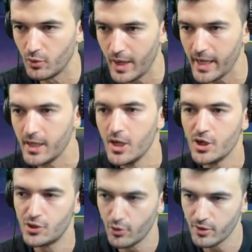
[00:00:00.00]
the way,
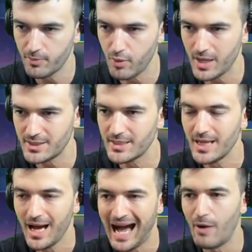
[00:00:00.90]
show you the process,
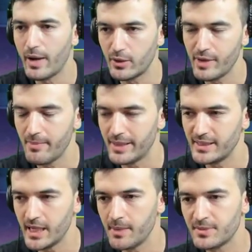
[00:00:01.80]
how I create my
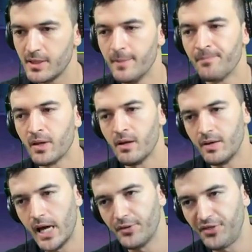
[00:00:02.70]
teams.
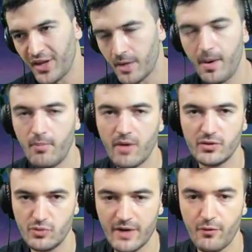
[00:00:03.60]
Now, the thing about Marvel
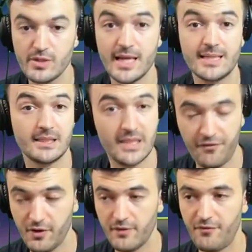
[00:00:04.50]
Strike Force that's
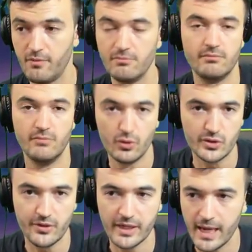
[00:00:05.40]
different from
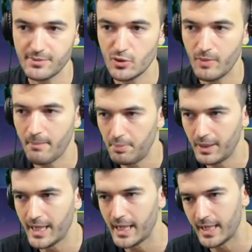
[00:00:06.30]
most other games that you might
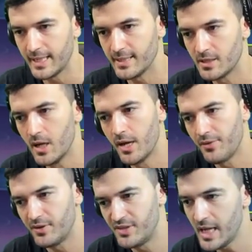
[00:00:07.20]
play is
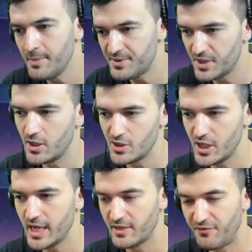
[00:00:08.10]
the team
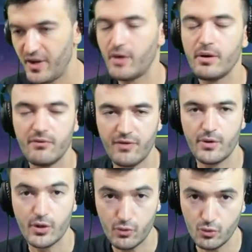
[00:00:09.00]
synergy is very,
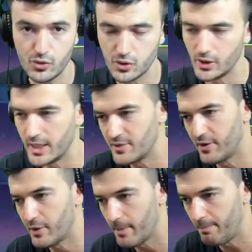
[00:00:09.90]
very crucial, and it's
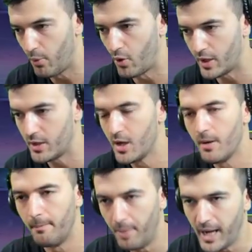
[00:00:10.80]
very important,
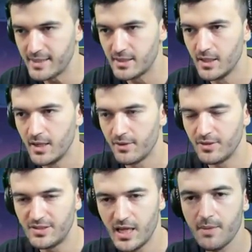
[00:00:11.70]
but
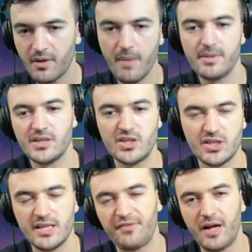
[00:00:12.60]
the team
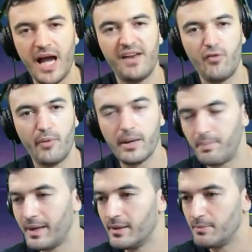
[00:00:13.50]
compositions have kind of already
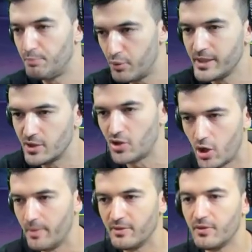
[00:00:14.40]
been
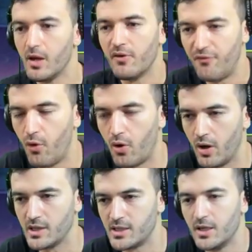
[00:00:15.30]
predetermined for
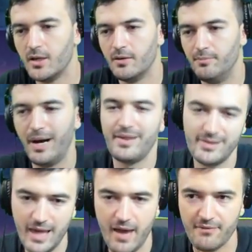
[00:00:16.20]
us by the
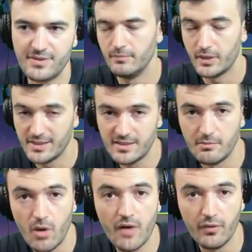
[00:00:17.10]
devs because it's a
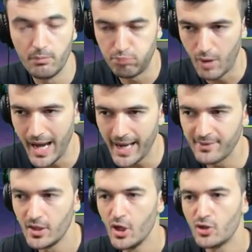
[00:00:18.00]
Marvel
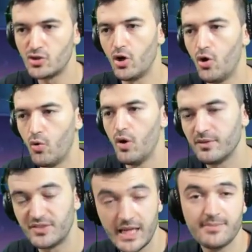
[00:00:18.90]
brand. So
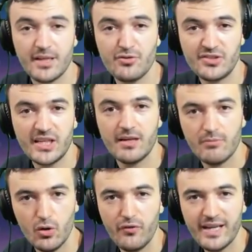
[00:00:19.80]
the teams that you see
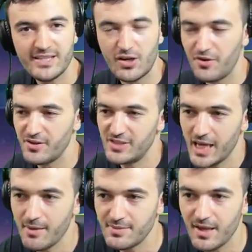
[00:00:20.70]
in movies are the
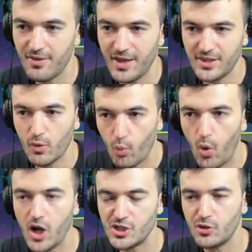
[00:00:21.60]
teams that they
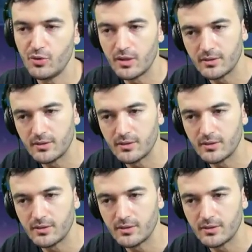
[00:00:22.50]
want you